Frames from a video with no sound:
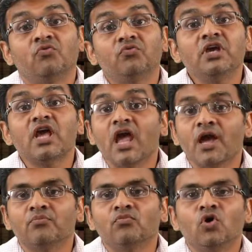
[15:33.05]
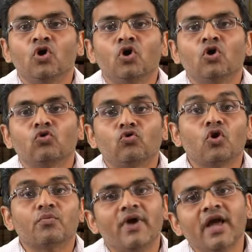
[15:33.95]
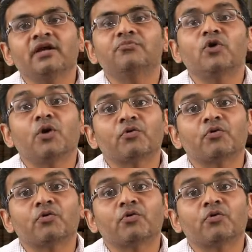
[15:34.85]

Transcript: V.M. Gokhman